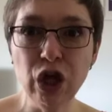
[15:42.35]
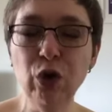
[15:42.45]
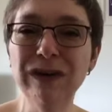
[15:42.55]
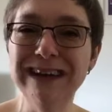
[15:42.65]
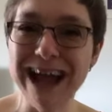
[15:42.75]

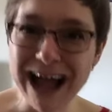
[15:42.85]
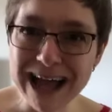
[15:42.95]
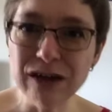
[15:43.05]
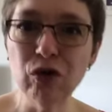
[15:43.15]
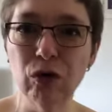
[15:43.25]
You can
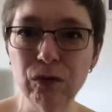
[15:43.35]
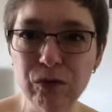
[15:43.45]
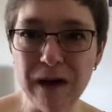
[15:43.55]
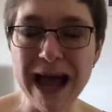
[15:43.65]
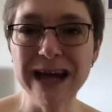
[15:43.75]
act on
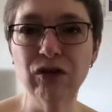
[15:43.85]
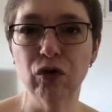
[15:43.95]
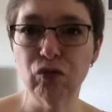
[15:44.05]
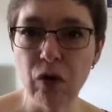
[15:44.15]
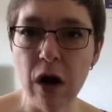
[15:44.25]
fact
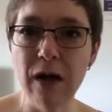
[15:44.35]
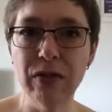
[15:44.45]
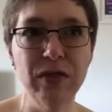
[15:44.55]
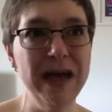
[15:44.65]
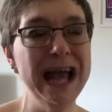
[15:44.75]

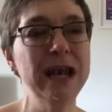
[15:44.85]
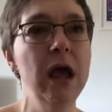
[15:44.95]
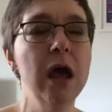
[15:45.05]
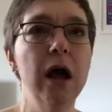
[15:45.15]
rather than